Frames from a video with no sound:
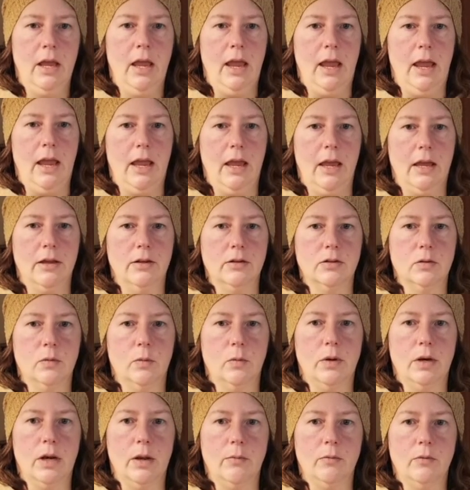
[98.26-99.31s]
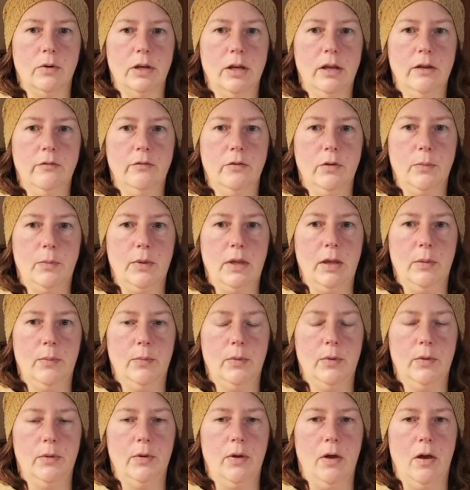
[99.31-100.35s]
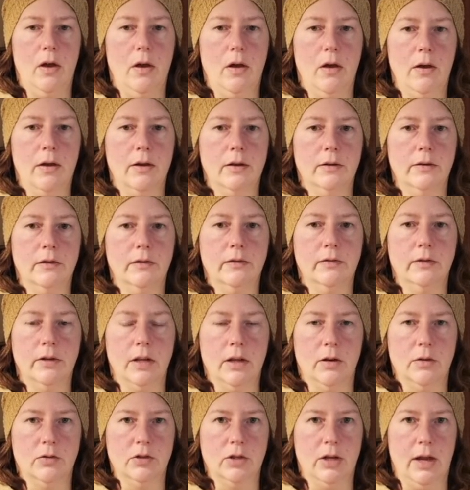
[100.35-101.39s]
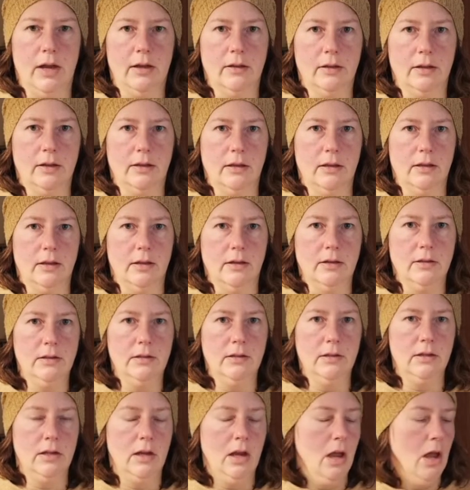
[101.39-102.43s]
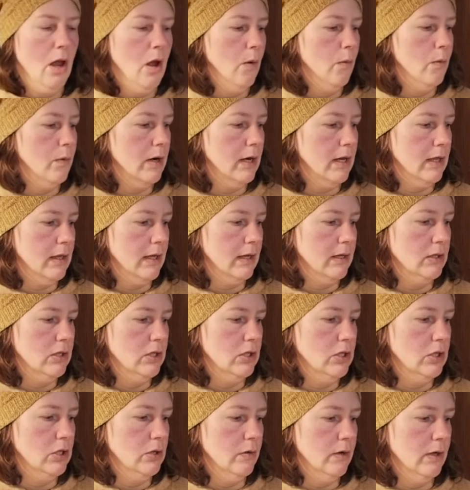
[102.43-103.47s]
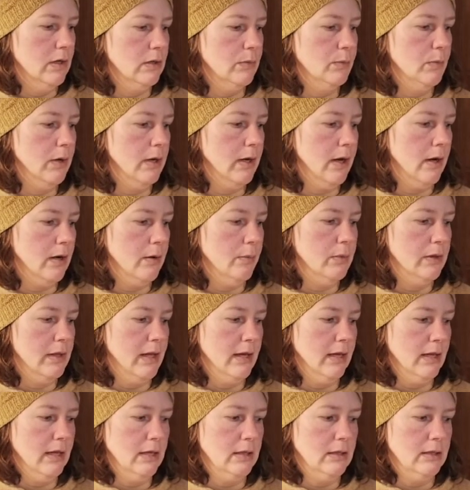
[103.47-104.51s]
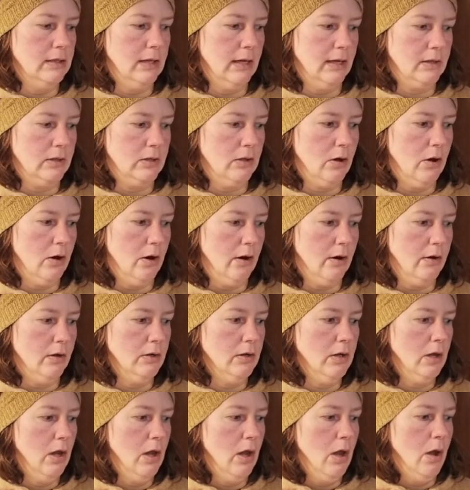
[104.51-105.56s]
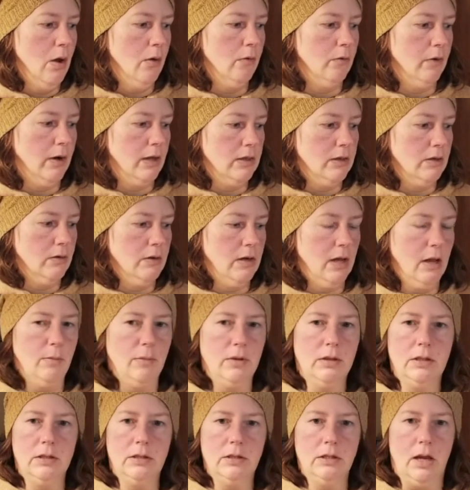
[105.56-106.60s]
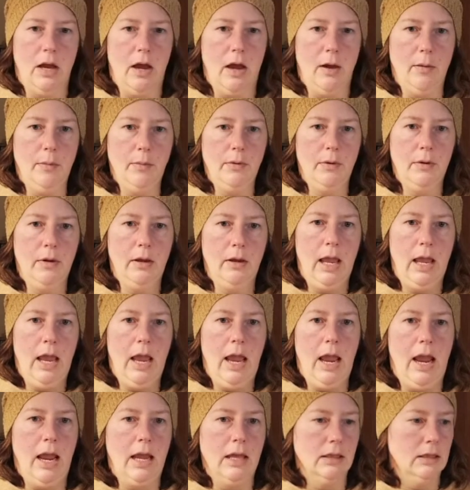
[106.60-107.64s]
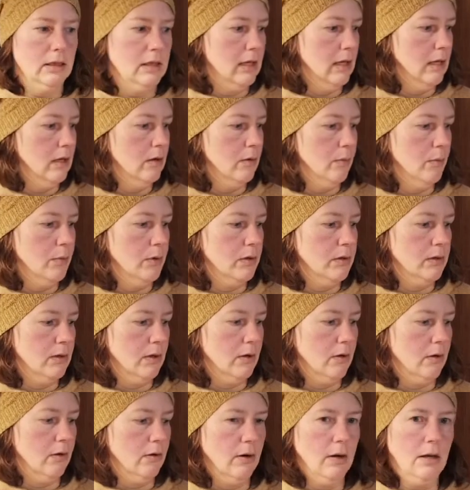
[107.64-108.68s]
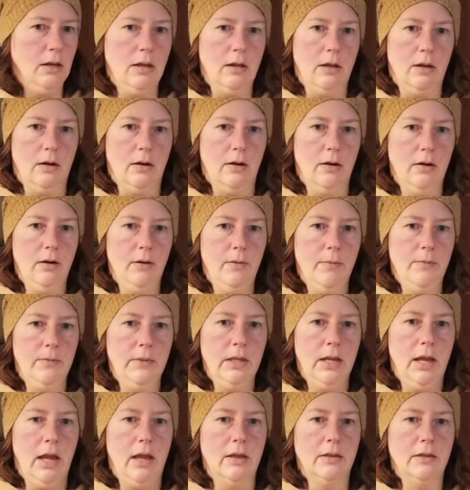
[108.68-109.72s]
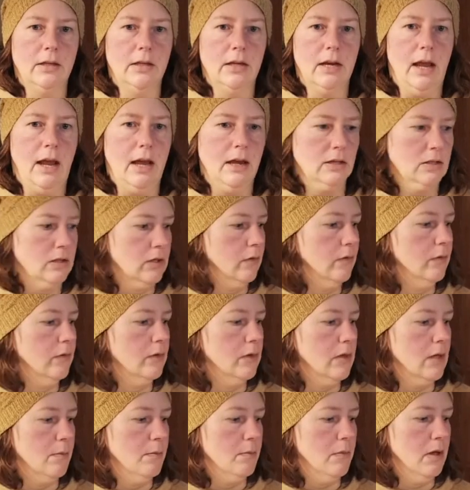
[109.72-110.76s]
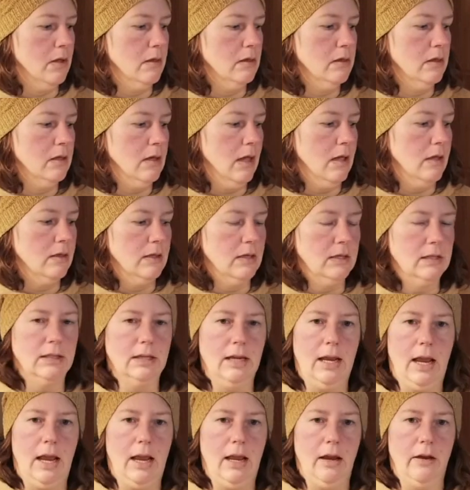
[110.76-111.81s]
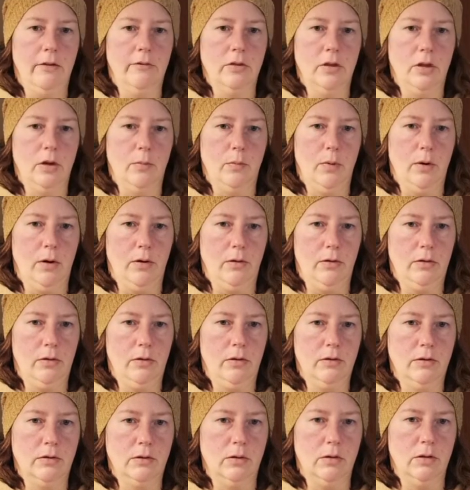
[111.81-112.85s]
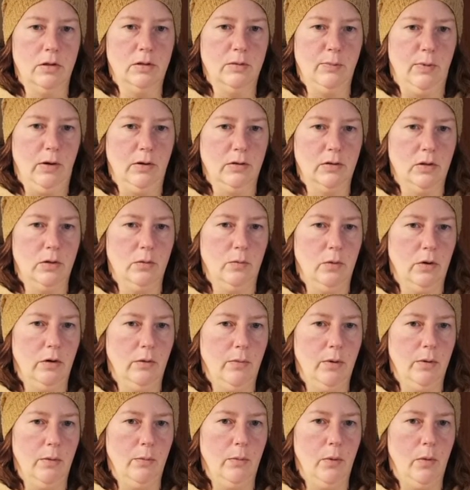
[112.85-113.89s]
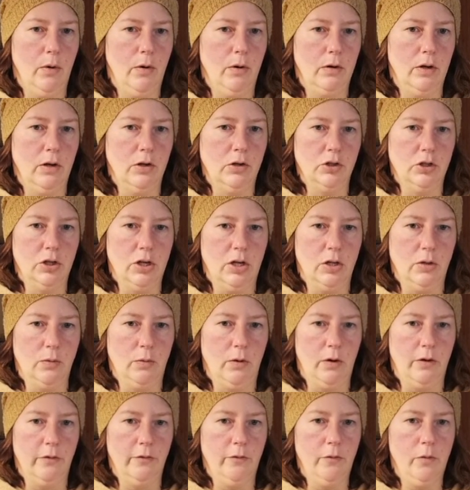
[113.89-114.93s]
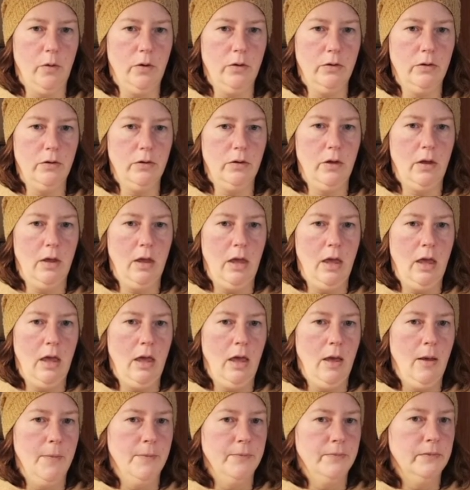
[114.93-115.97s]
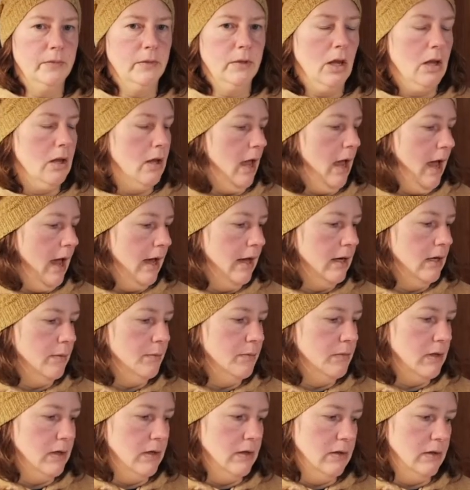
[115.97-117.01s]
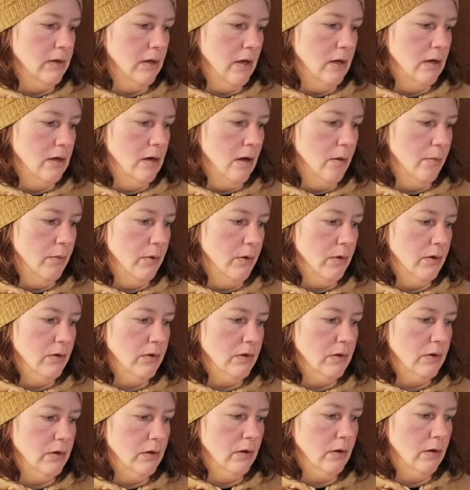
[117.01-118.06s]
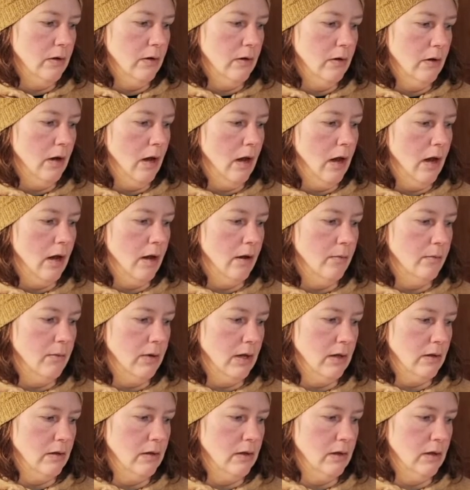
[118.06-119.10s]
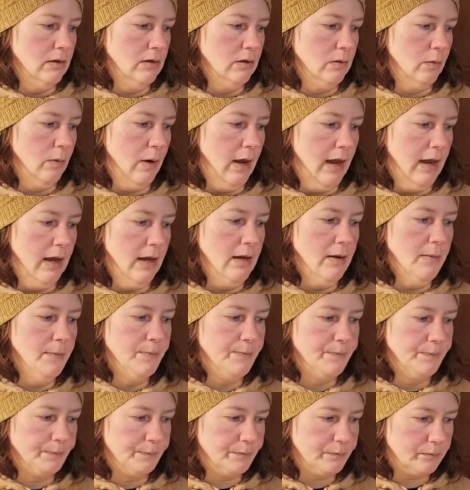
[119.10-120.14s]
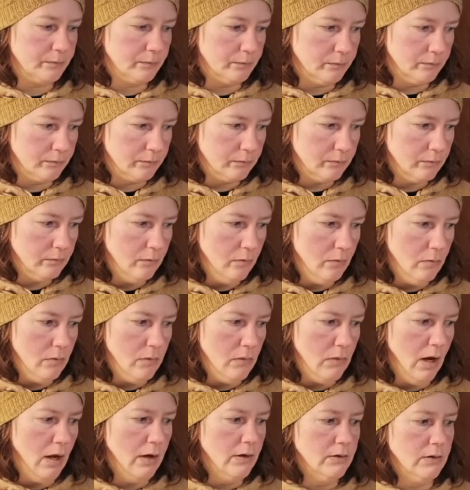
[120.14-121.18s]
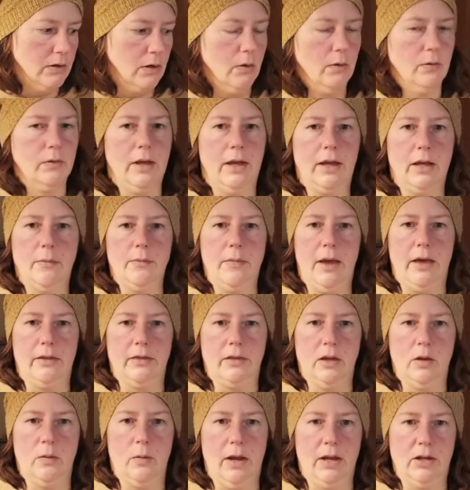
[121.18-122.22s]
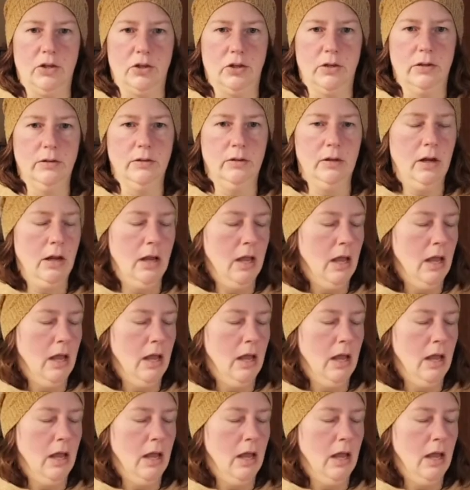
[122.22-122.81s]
And when I'm reading for people on video chat like this, what I like to do is put out a blank index card, write their name at the top, and then put the current year, and then ask for the month and the day of their birth. So this person would have been born on January 4th. Add up these numbers in this way, so like a math equation,